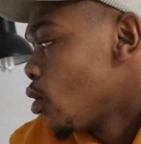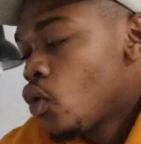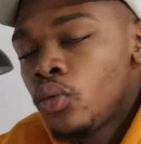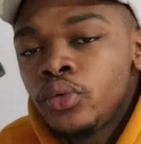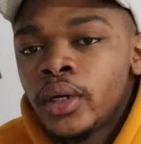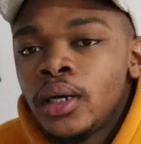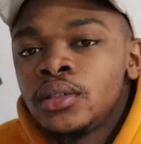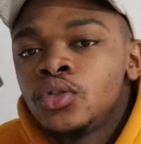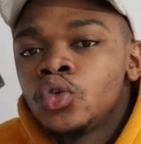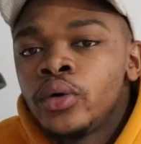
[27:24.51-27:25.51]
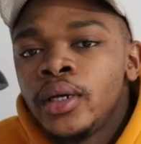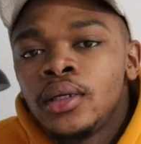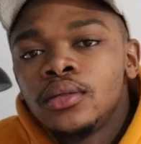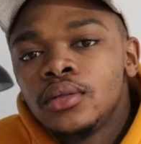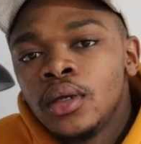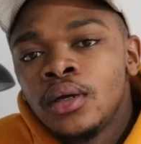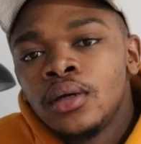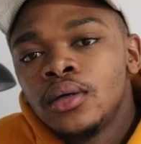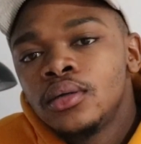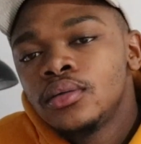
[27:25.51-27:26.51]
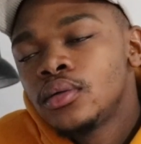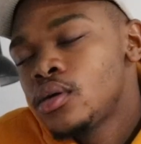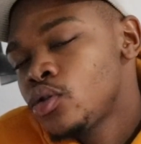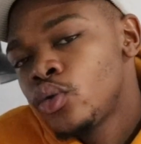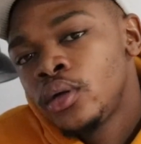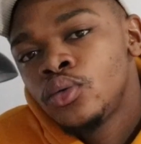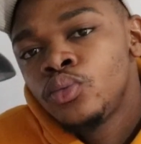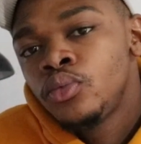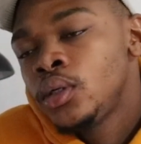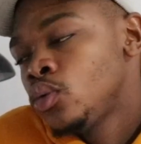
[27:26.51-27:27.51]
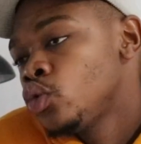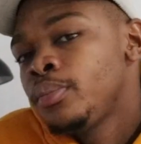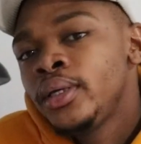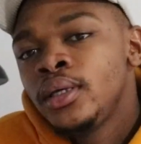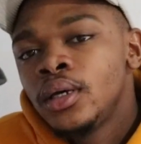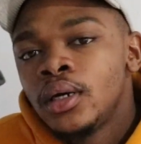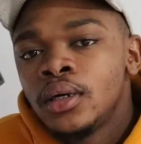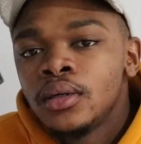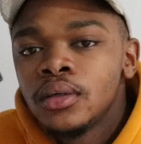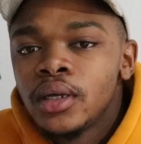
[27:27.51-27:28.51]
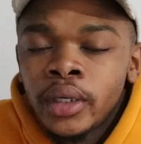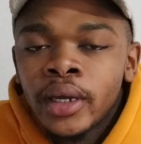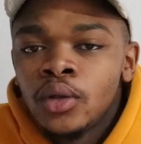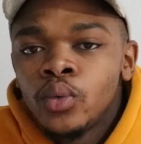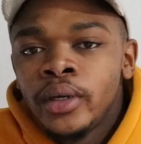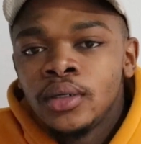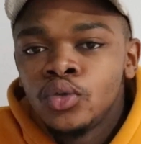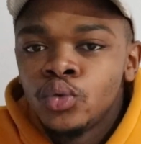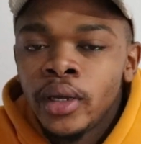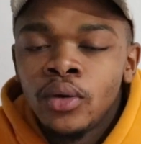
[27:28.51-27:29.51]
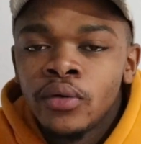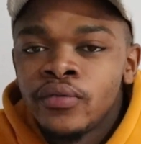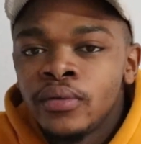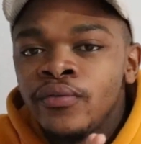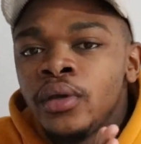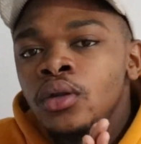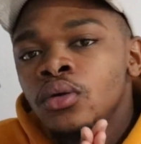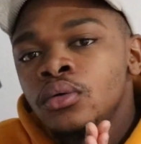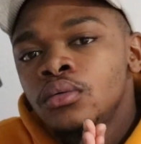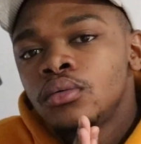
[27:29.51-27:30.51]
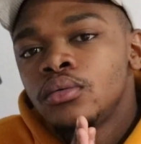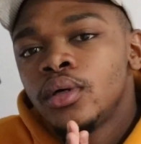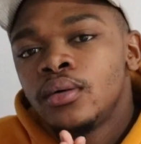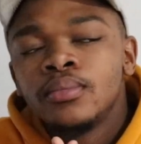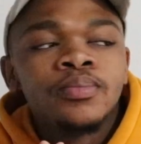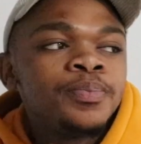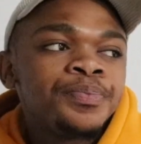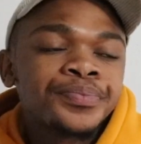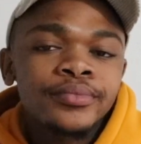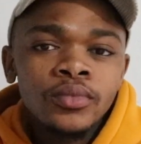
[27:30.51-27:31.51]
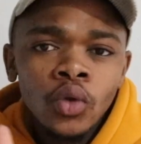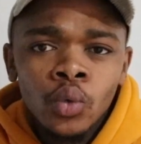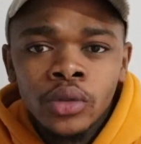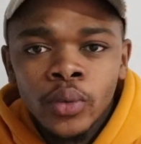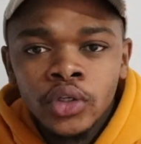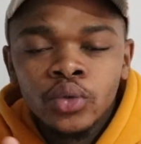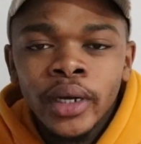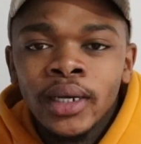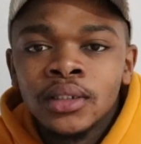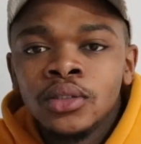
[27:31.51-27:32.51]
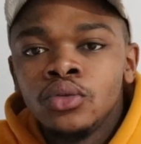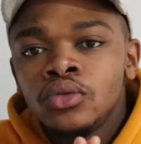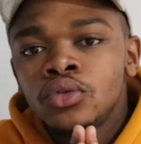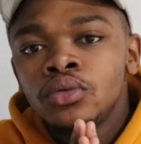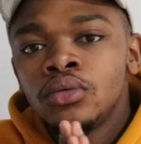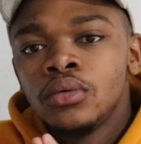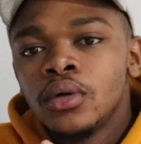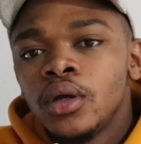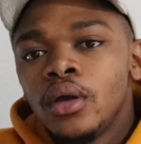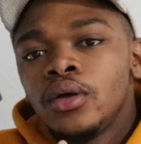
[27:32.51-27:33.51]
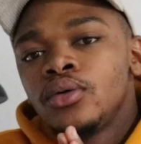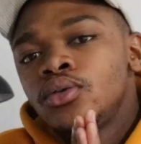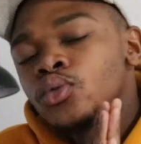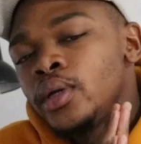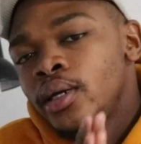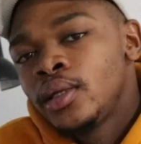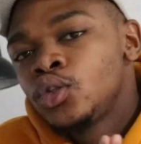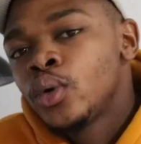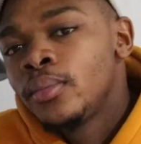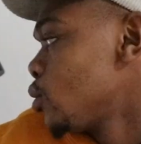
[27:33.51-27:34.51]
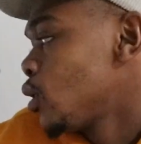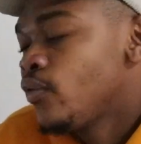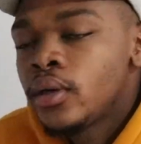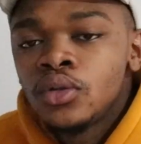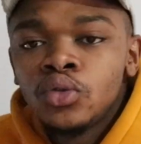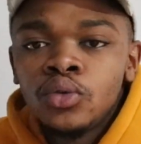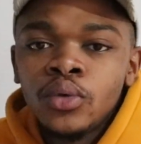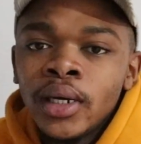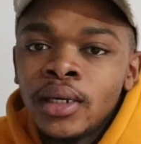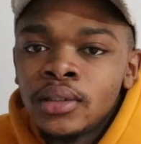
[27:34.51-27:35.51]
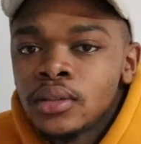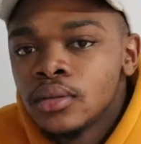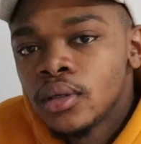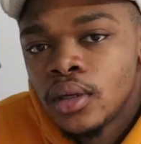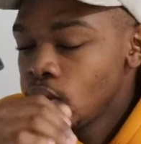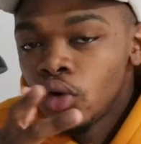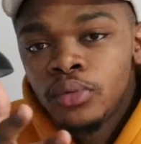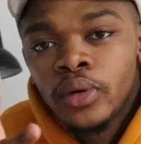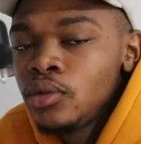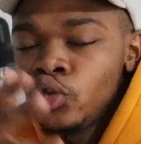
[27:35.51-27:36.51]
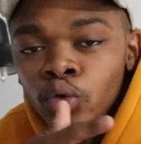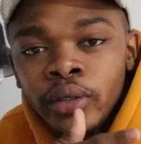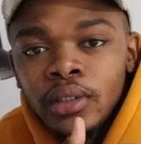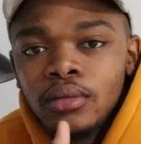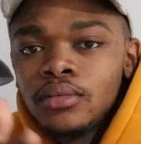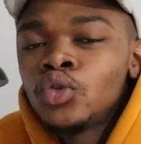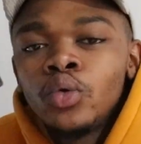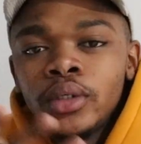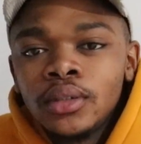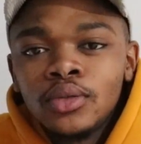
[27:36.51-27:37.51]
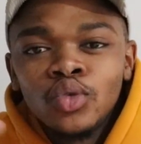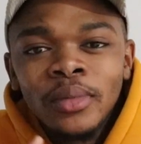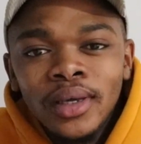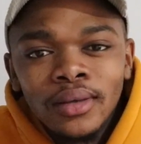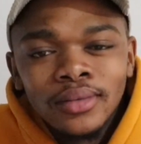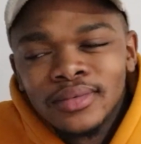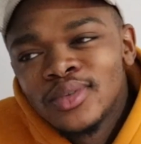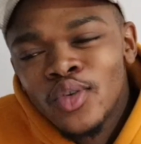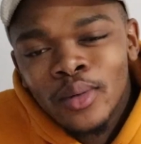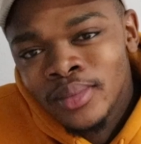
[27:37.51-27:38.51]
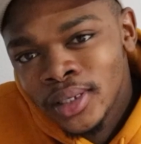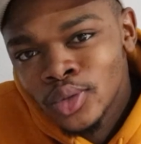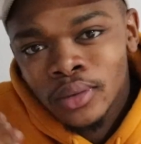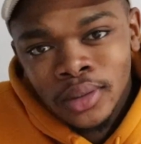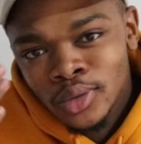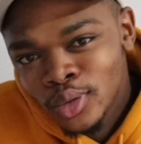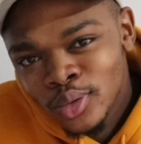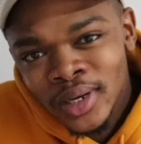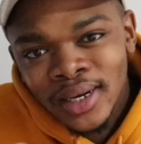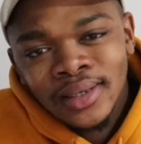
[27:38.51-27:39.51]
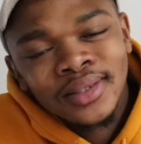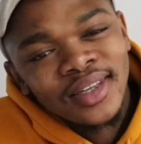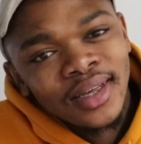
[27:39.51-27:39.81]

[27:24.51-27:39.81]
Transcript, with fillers: hope you guys enjoy it uh, thought it, it would be a great way to end off the video um, with what you guys are used to so yeah that's why i'm giving it to you guys i hope you enjoy talking to me or me talking to you guys